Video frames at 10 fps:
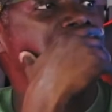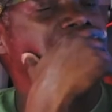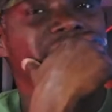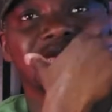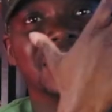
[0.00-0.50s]

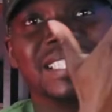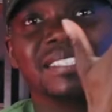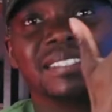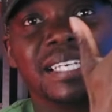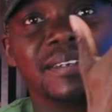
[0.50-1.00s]
6
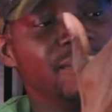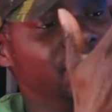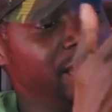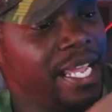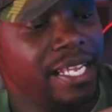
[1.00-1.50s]
years now,
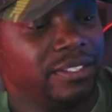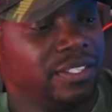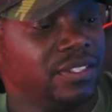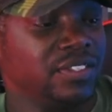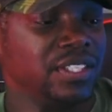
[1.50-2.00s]
and as
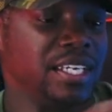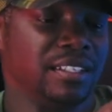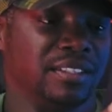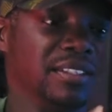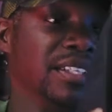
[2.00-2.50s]
you can see,
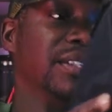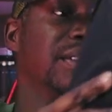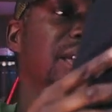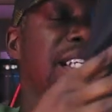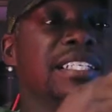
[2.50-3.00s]
it's
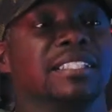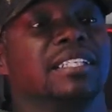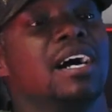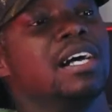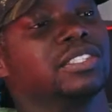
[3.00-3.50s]
still
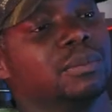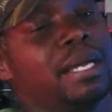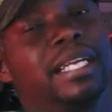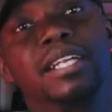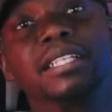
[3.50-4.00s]
awesome.
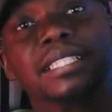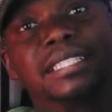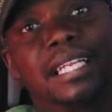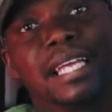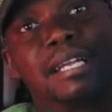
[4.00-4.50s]
And another thing
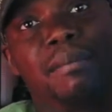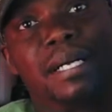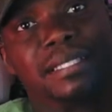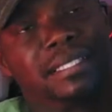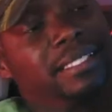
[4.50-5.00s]
that I like
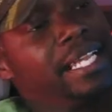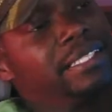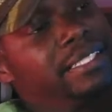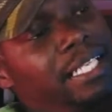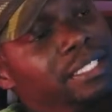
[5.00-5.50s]
about this
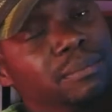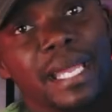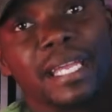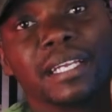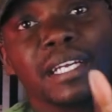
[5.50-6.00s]
Case Logic
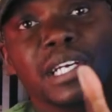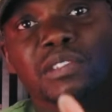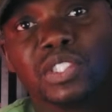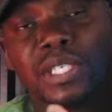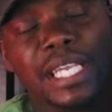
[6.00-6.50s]
bag
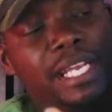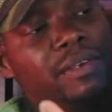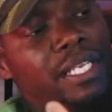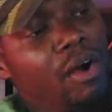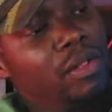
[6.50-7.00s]
to
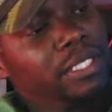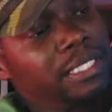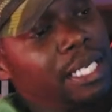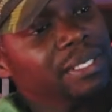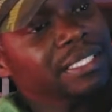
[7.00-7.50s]
carry all the
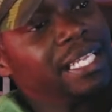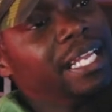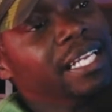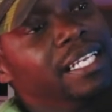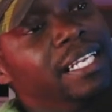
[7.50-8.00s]
time is
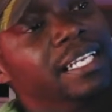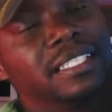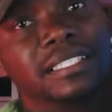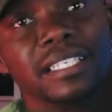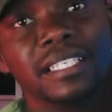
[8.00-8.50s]
that
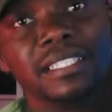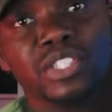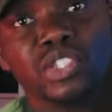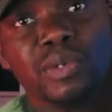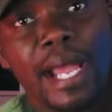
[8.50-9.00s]
the
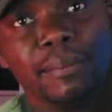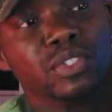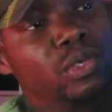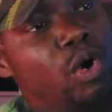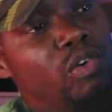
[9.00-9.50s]

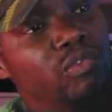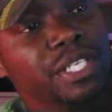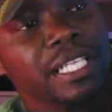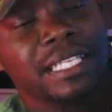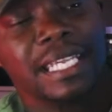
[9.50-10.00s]
straps are
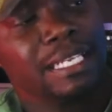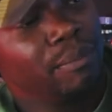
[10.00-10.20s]
really thick and